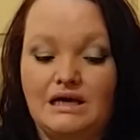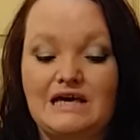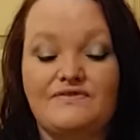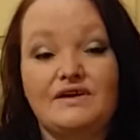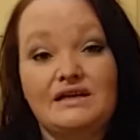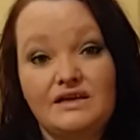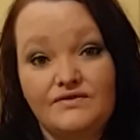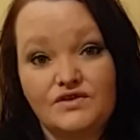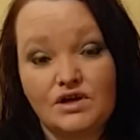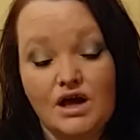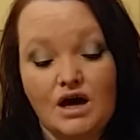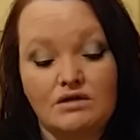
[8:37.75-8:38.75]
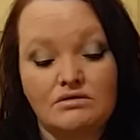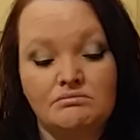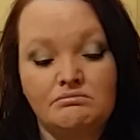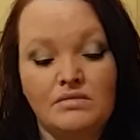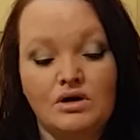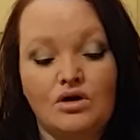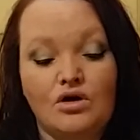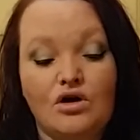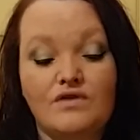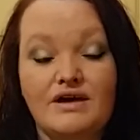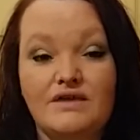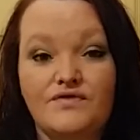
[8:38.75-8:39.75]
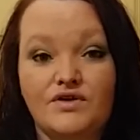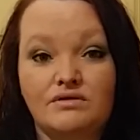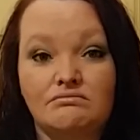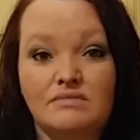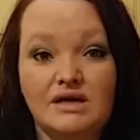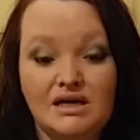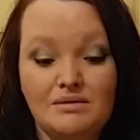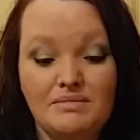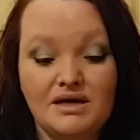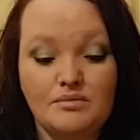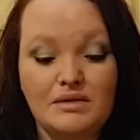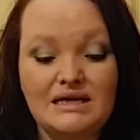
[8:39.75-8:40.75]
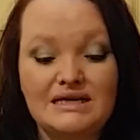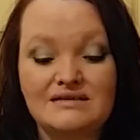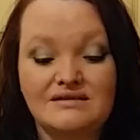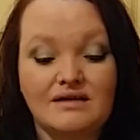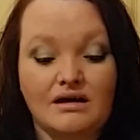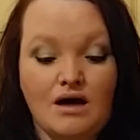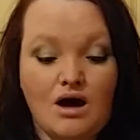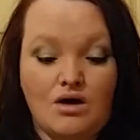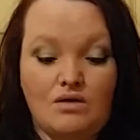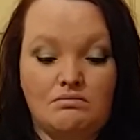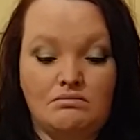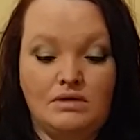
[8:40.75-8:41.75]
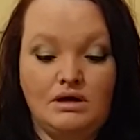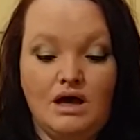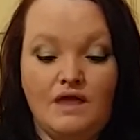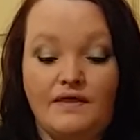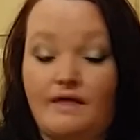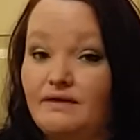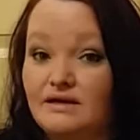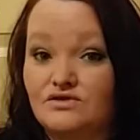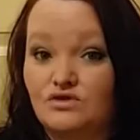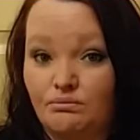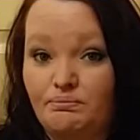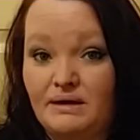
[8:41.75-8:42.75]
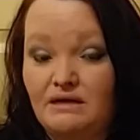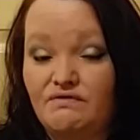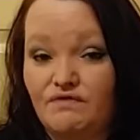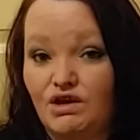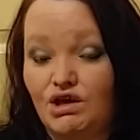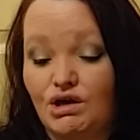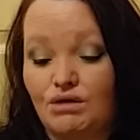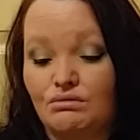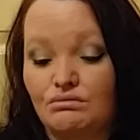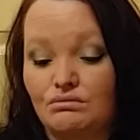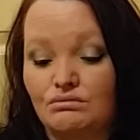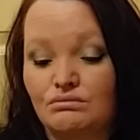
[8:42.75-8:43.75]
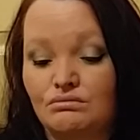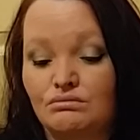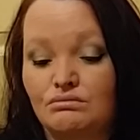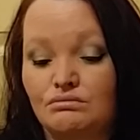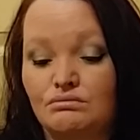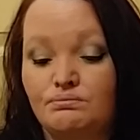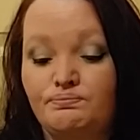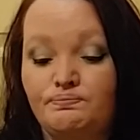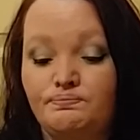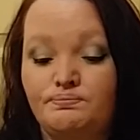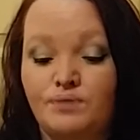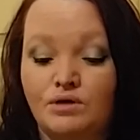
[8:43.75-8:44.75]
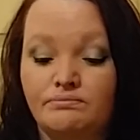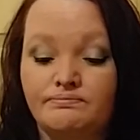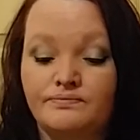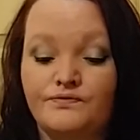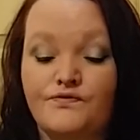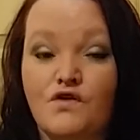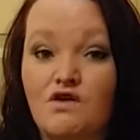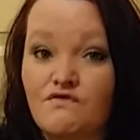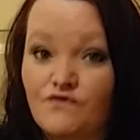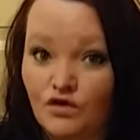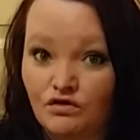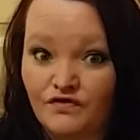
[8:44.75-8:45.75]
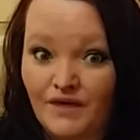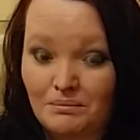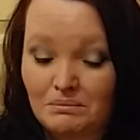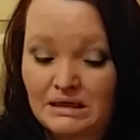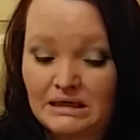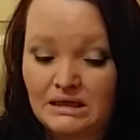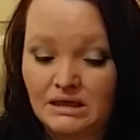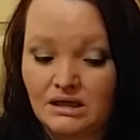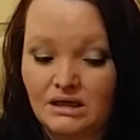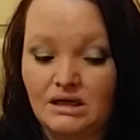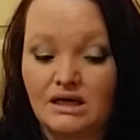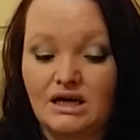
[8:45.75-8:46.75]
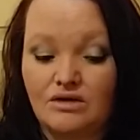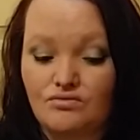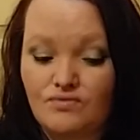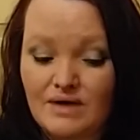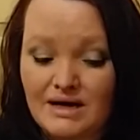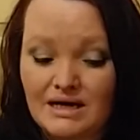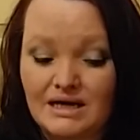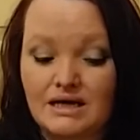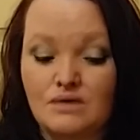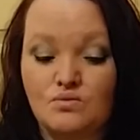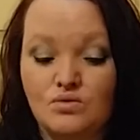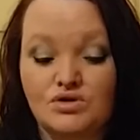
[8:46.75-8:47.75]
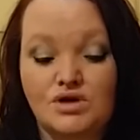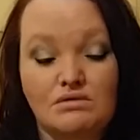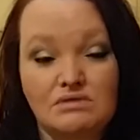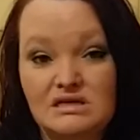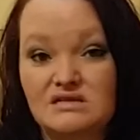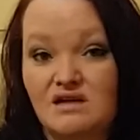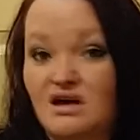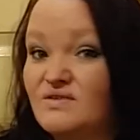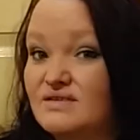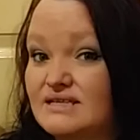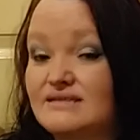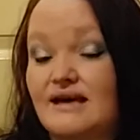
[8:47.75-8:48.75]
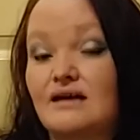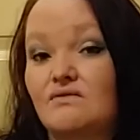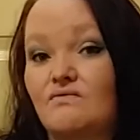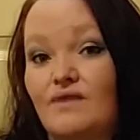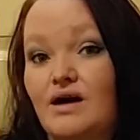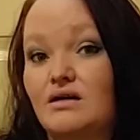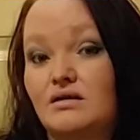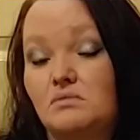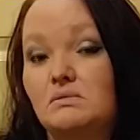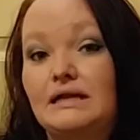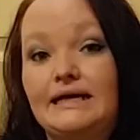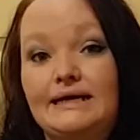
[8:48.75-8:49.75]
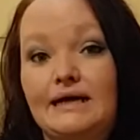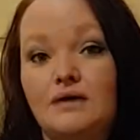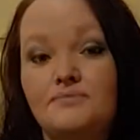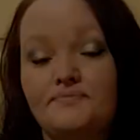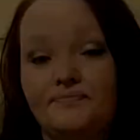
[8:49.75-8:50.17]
If you lived alone, or even in a minimalistic home, then this could be for you. But for a full family, it really would only serve as a second vacuum cleaner.